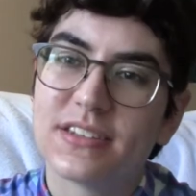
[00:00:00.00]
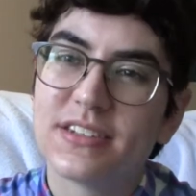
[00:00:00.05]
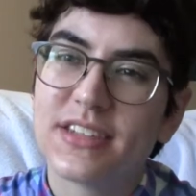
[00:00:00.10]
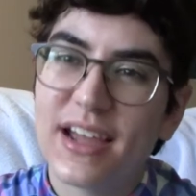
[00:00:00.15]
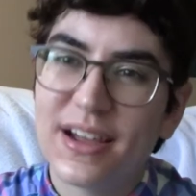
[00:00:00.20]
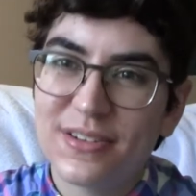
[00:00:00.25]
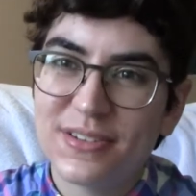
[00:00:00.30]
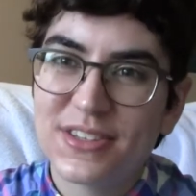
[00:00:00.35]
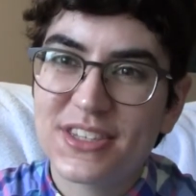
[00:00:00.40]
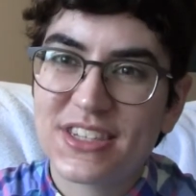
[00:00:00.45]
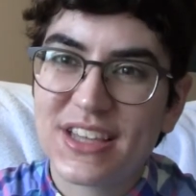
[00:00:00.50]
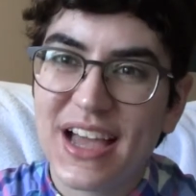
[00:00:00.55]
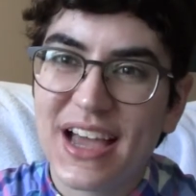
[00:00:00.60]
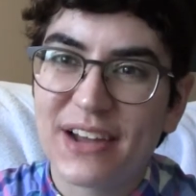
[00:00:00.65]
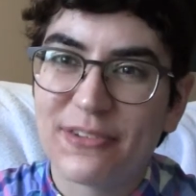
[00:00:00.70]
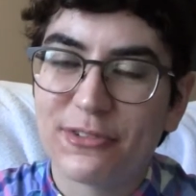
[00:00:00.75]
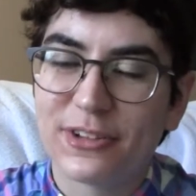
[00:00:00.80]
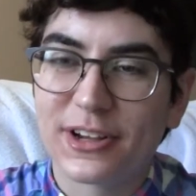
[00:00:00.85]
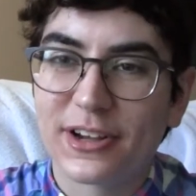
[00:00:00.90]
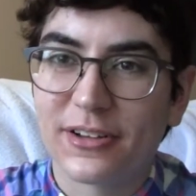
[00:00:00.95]

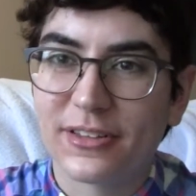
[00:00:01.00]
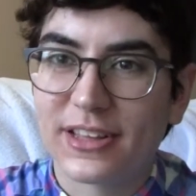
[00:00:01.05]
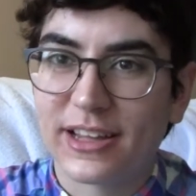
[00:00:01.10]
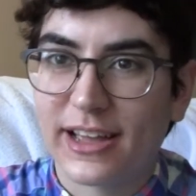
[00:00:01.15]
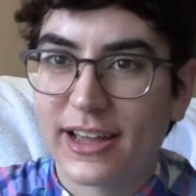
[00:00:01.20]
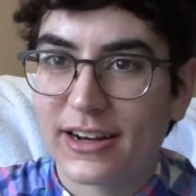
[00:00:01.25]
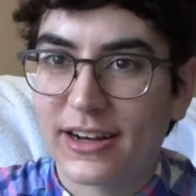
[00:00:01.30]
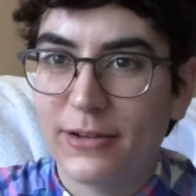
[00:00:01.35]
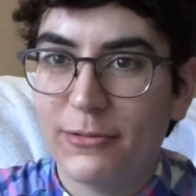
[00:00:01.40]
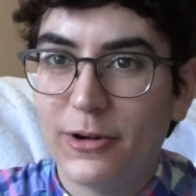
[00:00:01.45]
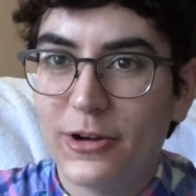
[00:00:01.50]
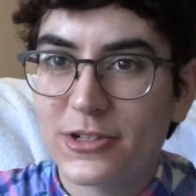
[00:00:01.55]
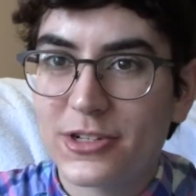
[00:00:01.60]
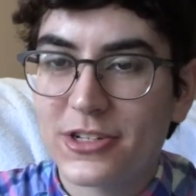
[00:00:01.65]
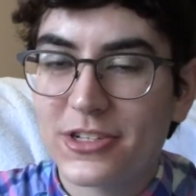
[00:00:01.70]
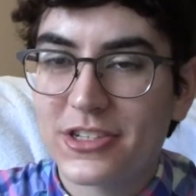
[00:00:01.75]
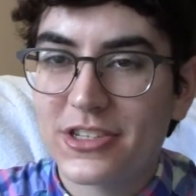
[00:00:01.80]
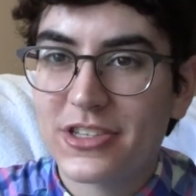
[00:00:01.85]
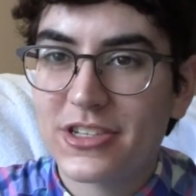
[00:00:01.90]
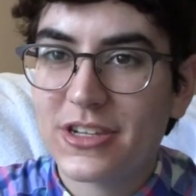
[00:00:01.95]
downside of like all the acne
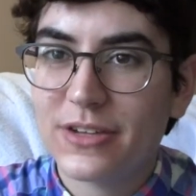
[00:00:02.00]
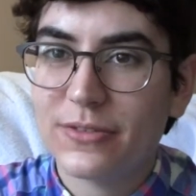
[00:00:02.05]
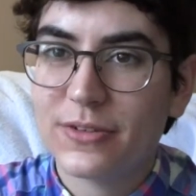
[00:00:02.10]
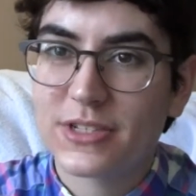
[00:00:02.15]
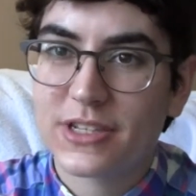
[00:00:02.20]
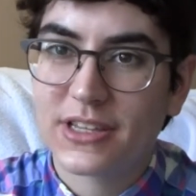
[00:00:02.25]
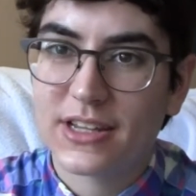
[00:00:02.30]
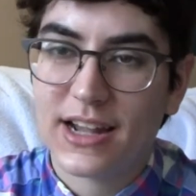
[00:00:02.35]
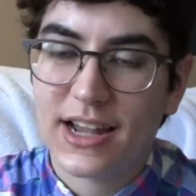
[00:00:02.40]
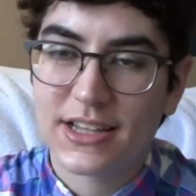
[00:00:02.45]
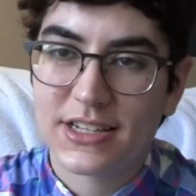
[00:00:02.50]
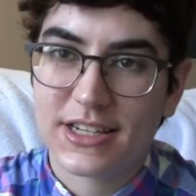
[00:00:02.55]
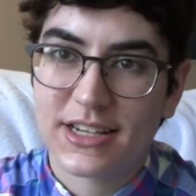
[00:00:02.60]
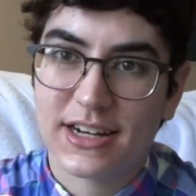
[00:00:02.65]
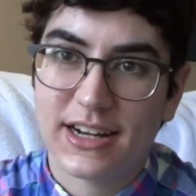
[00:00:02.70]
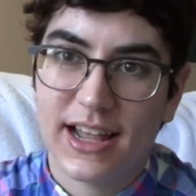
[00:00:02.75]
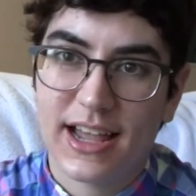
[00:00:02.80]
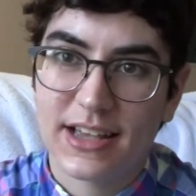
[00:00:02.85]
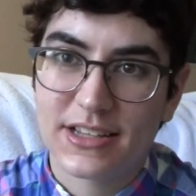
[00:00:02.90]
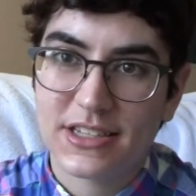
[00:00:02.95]
washes and stuff is that it has like
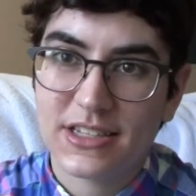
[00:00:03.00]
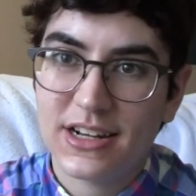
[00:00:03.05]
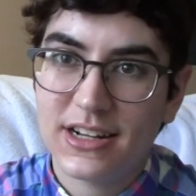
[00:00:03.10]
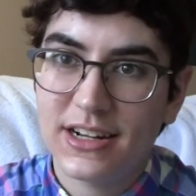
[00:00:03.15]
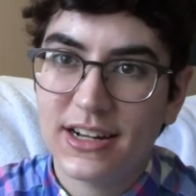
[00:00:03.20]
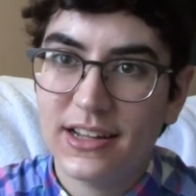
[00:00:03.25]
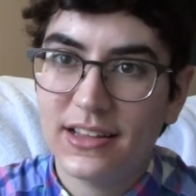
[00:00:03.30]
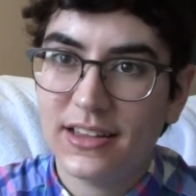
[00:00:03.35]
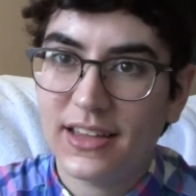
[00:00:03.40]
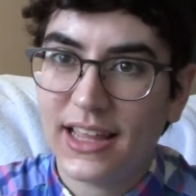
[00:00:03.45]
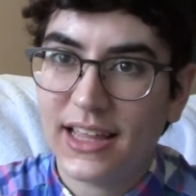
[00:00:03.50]
an acid in it